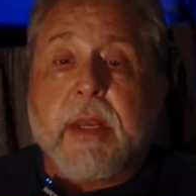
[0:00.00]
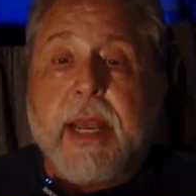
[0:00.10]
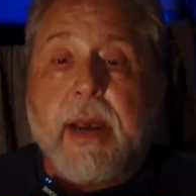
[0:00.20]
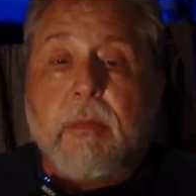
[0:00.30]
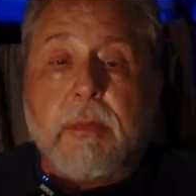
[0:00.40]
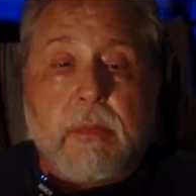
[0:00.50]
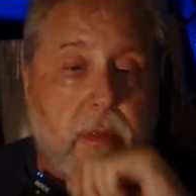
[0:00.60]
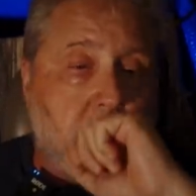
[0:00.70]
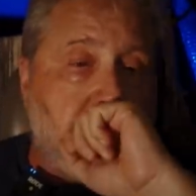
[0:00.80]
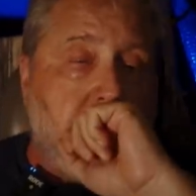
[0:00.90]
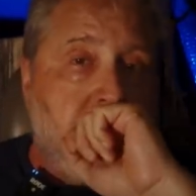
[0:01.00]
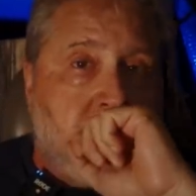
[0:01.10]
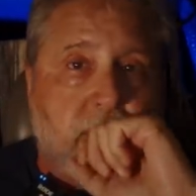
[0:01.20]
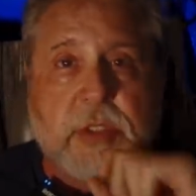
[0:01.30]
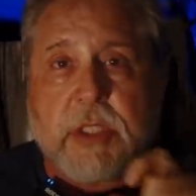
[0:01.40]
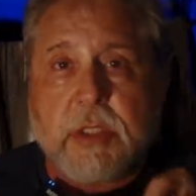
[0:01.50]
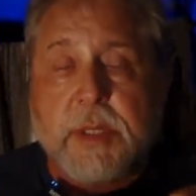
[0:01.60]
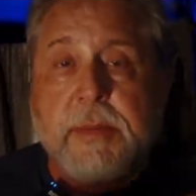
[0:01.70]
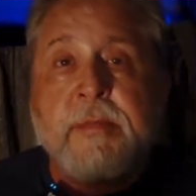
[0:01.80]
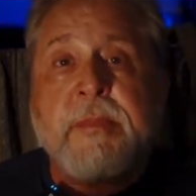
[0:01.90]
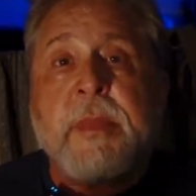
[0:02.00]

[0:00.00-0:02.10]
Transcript: Now, excuse me.